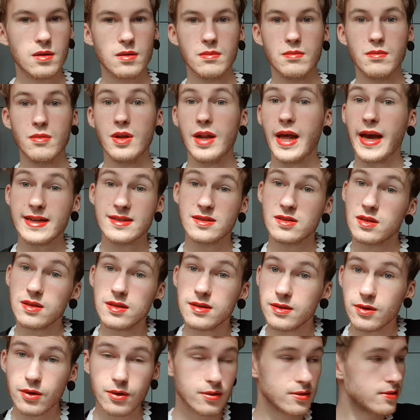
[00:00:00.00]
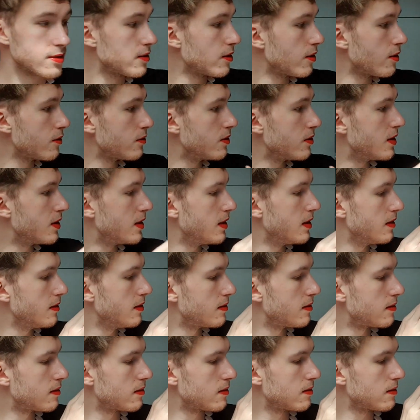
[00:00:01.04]
But actually also
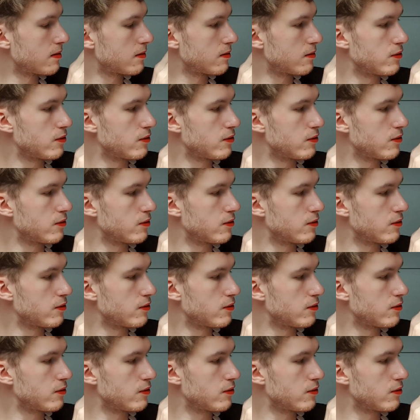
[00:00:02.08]
these